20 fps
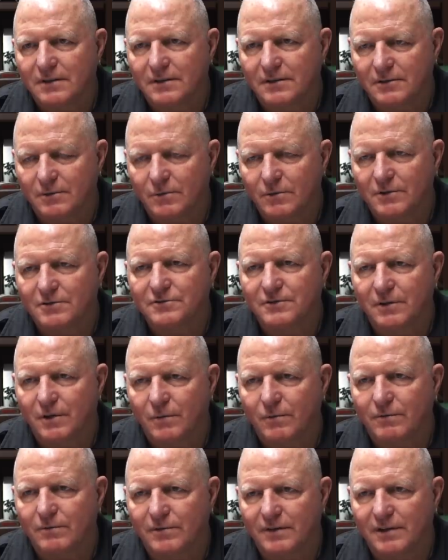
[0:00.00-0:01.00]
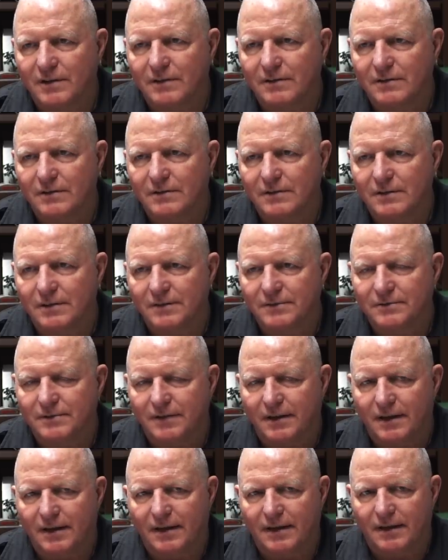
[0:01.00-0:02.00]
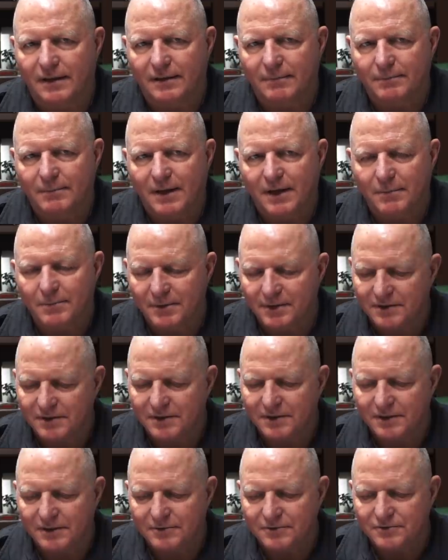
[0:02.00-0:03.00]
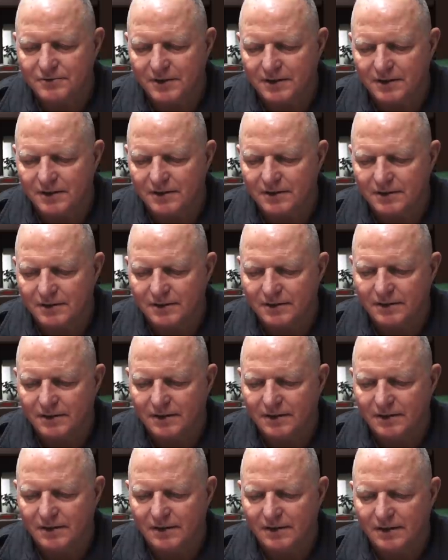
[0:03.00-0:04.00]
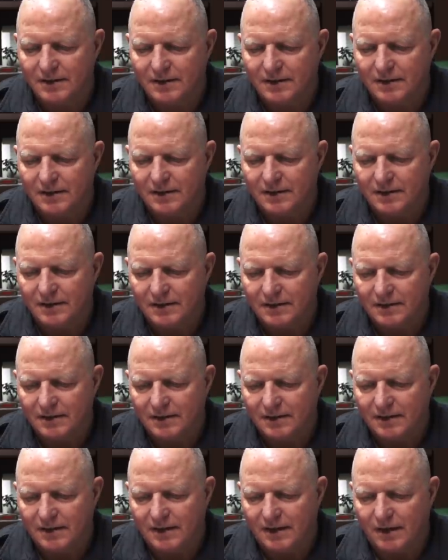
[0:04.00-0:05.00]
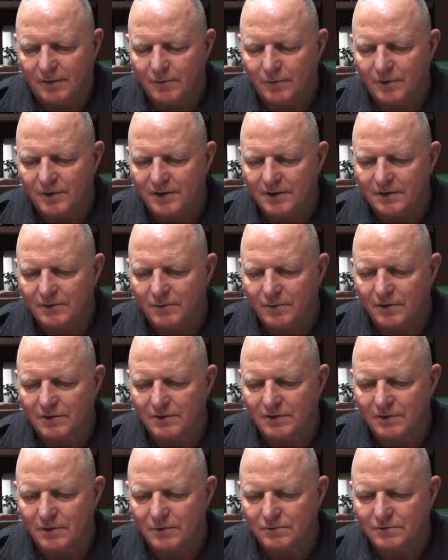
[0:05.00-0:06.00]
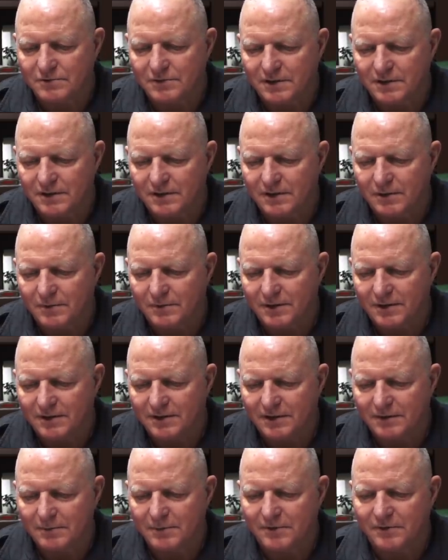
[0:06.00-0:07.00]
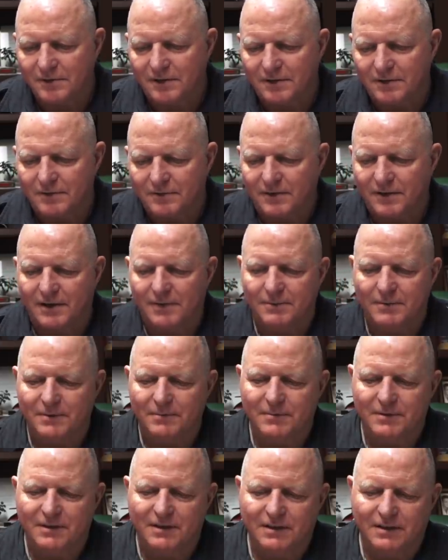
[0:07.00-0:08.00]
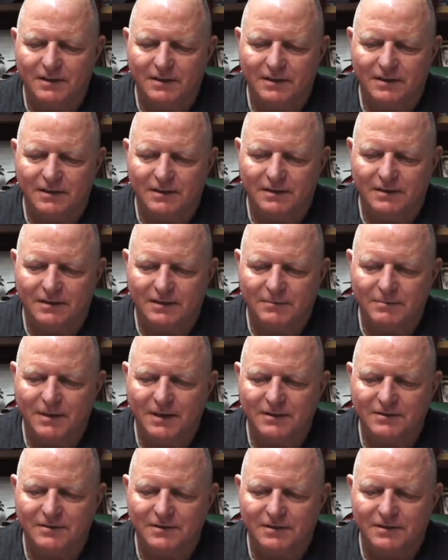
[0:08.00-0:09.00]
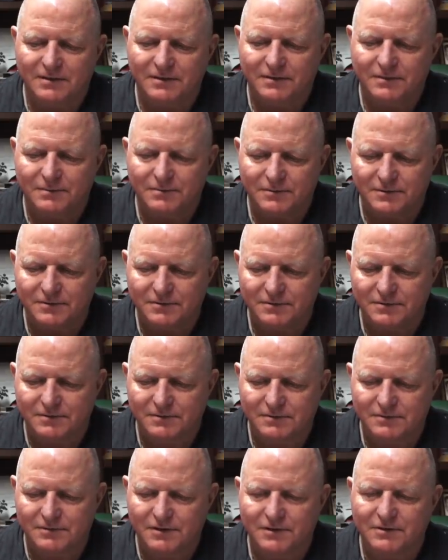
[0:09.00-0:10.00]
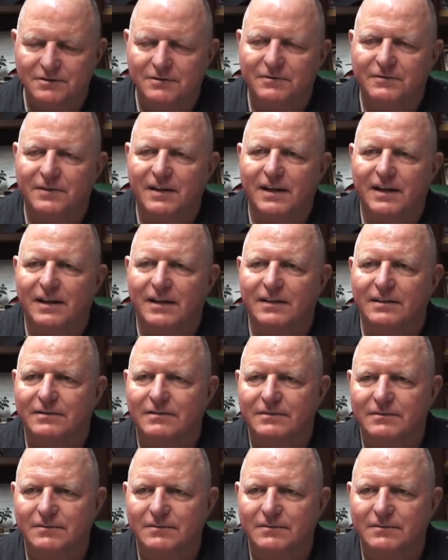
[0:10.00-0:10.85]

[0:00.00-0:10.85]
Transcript: There was a note found. in my opinion, he was trying to. I won't get into what the note said. I don't think that'd be fair to the family, but he, he basically was justifying